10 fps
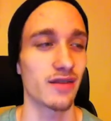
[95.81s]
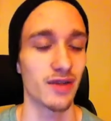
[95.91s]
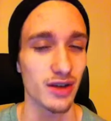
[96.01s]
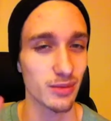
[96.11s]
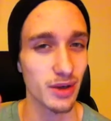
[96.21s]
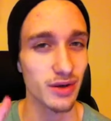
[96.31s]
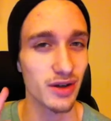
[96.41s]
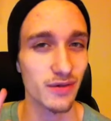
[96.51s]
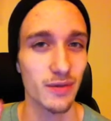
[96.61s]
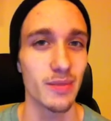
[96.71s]
If you hear me out
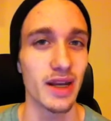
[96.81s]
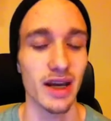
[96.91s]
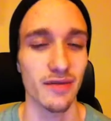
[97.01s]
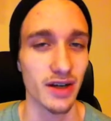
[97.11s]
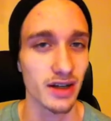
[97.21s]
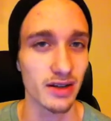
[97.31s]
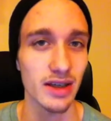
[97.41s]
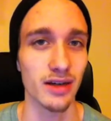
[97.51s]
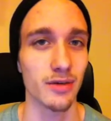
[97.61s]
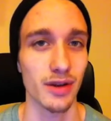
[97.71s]
here for a minute, I've got a
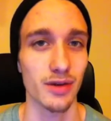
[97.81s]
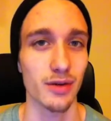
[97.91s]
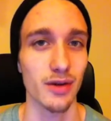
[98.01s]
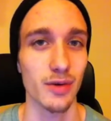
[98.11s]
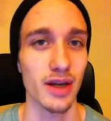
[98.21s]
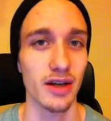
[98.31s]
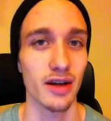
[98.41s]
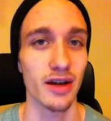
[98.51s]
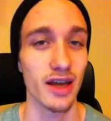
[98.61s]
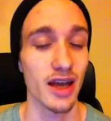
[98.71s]
lead I want to throw your way here.